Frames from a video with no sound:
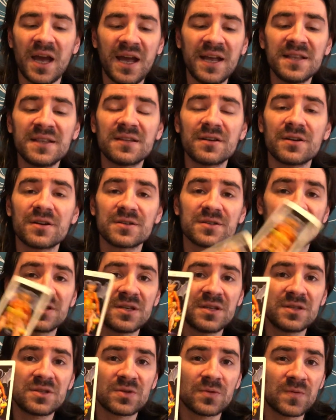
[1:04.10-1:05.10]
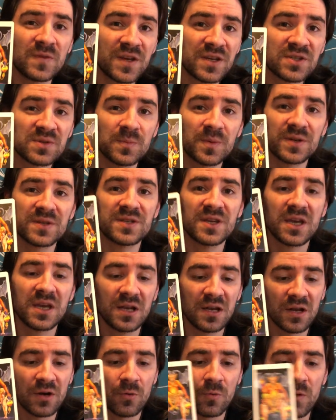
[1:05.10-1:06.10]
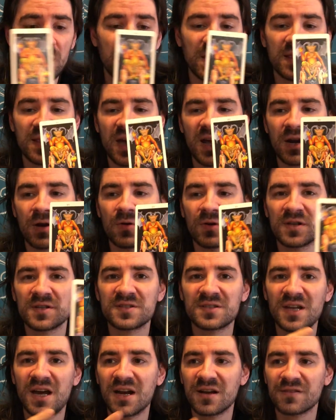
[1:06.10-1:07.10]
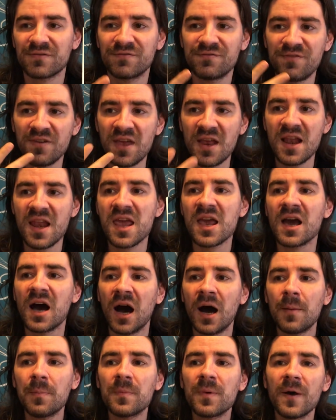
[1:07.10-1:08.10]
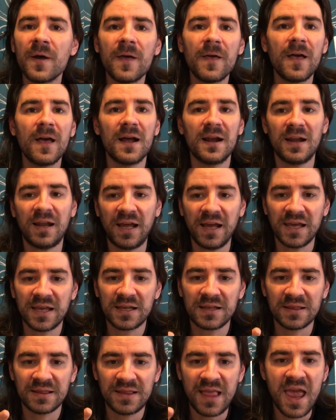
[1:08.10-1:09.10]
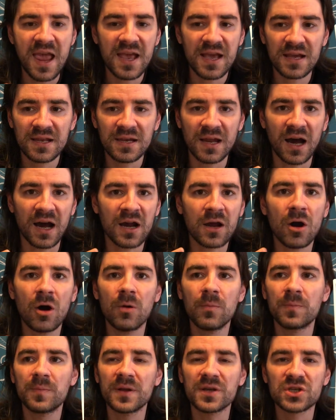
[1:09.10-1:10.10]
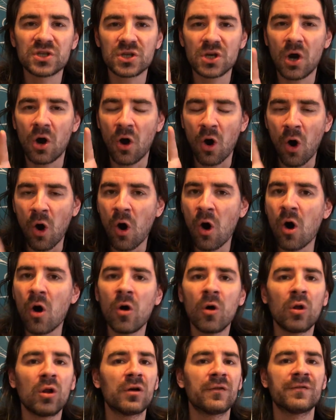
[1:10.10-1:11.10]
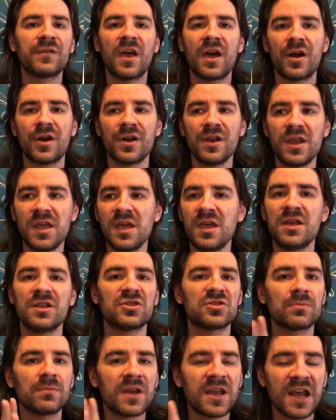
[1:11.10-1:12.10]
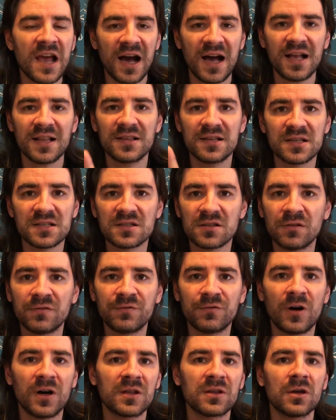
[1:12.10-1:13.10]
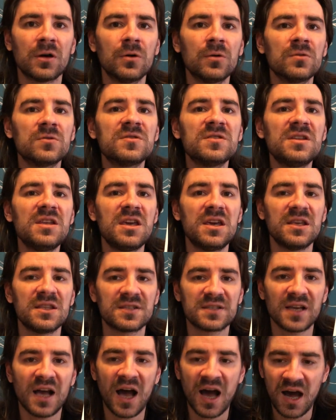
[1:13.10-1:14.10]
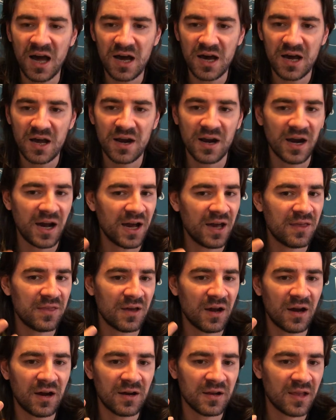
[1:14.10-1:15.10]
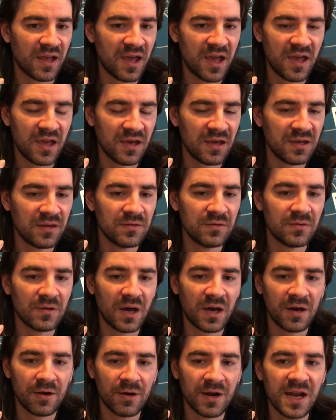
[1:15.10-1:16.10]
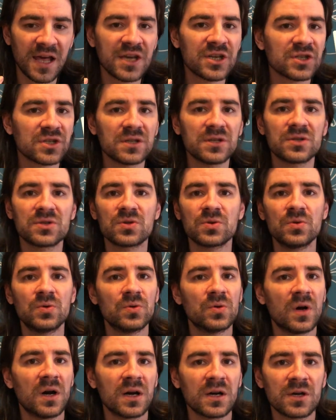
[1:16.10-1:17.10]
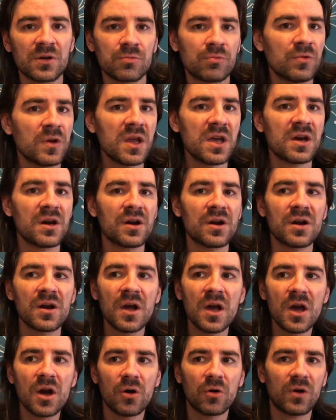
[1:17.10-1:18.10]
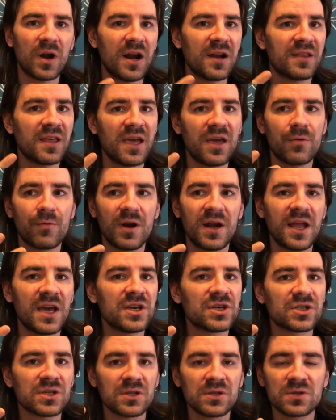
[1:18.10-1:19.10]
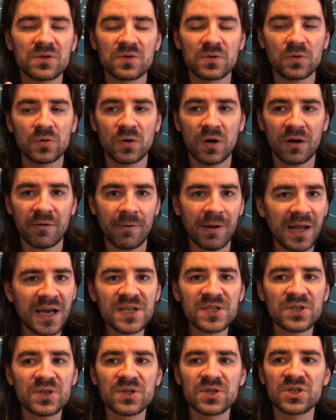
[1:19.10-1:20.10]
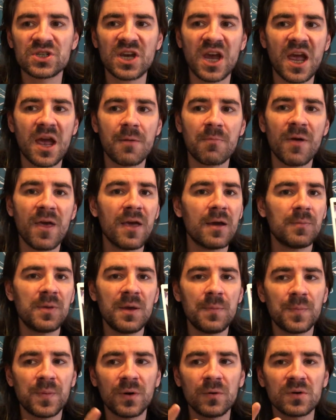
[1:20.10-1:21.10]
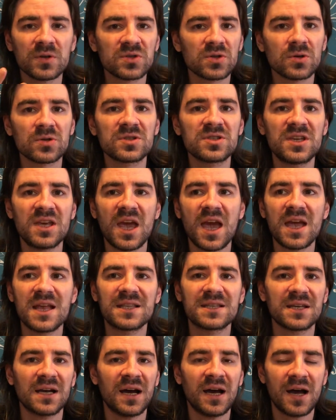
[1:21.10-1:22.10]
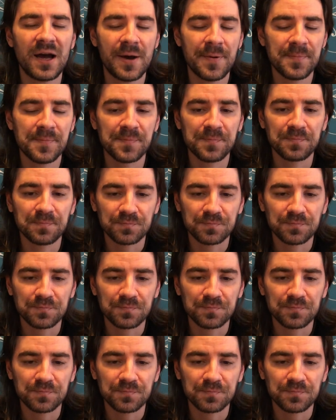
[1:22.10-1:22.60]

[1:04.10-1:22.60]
enters into this particular week, they are gonna start feeling up like they can accomplish all of their needs regardless of what those needs are Either are they in relation to a career or are they in relation to a relationship people associate um,